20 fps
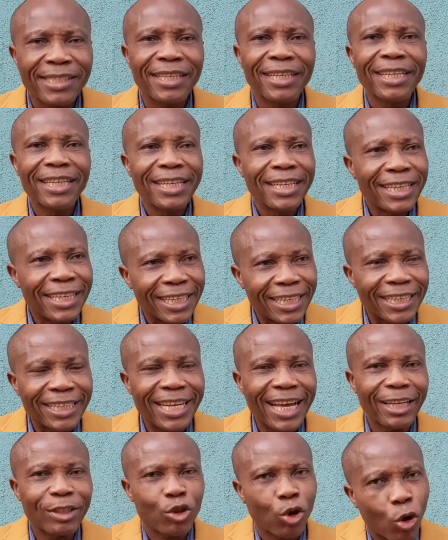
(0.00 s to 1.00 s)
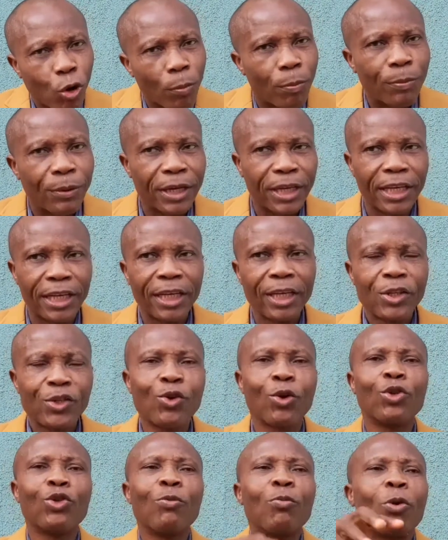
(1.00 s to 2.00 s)
in that company? So
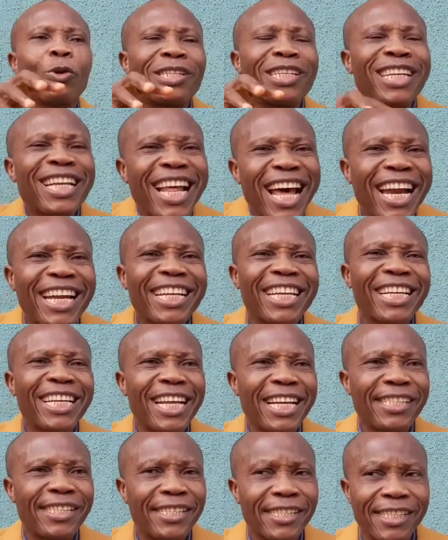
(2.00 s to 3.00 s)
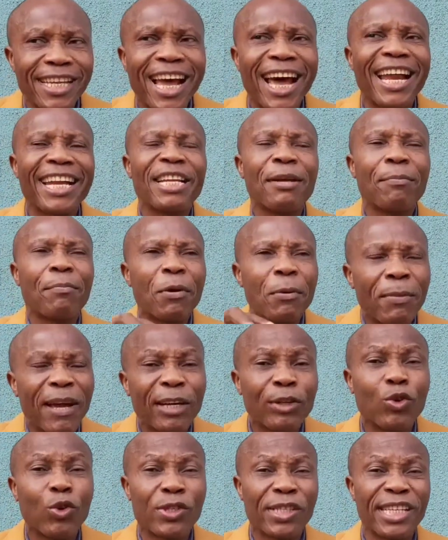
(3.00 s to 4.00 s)
you must learn the lessons and implement
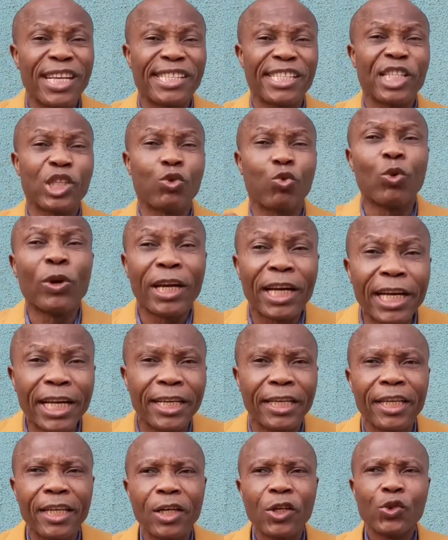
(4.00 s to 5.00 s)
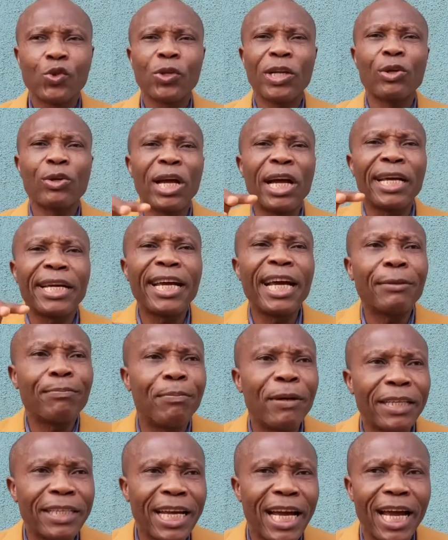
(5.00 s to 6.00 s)
those lessons quickly so that you can get
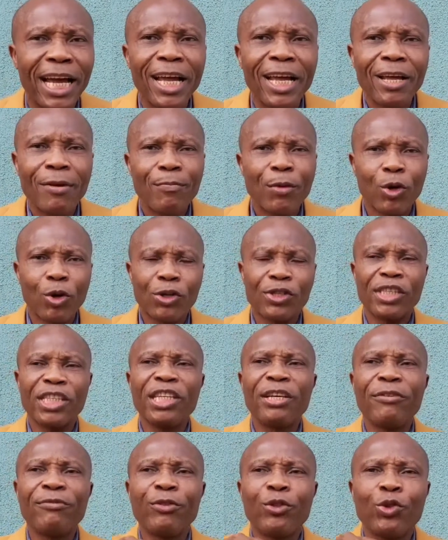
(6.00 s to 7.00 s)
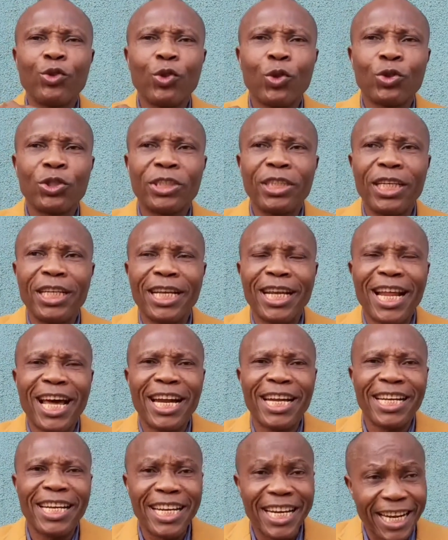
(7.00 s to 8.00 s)
better. Because if you don't
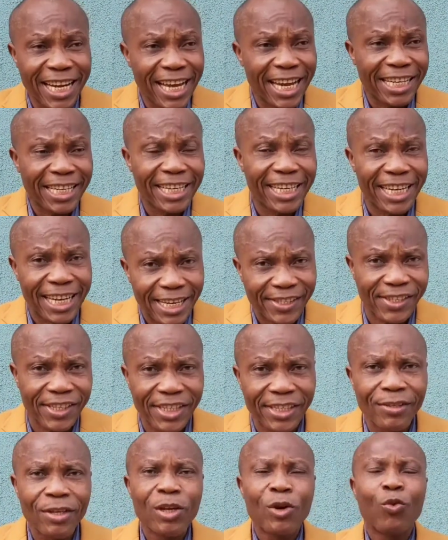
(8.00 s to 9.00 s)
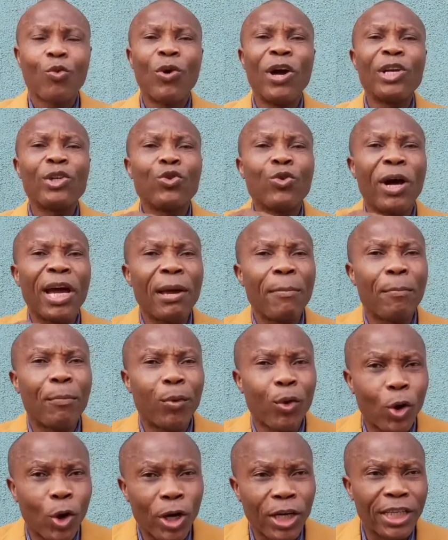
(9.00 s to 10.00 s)
learn any lesson, when you are
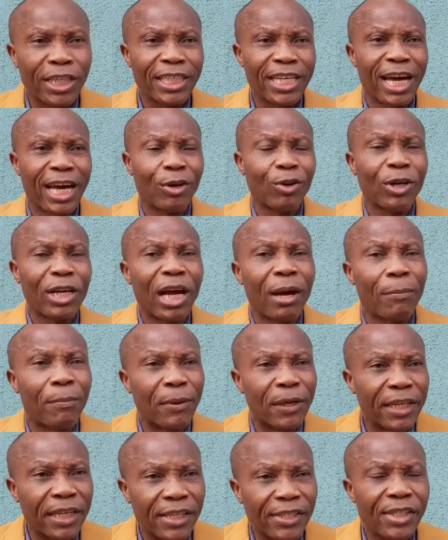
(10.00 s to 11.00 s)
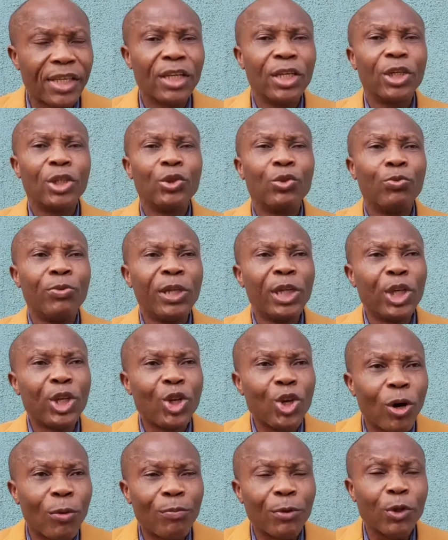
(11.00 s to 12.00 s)
employed in another place, you
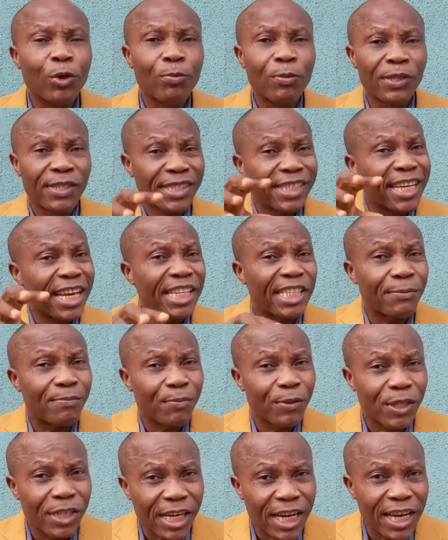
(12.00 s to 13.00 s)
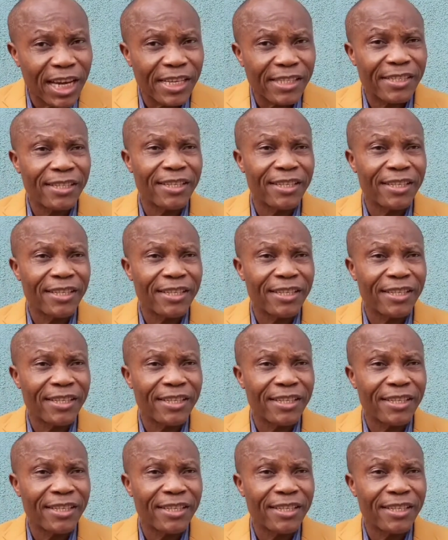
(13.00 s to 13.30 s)
may still experience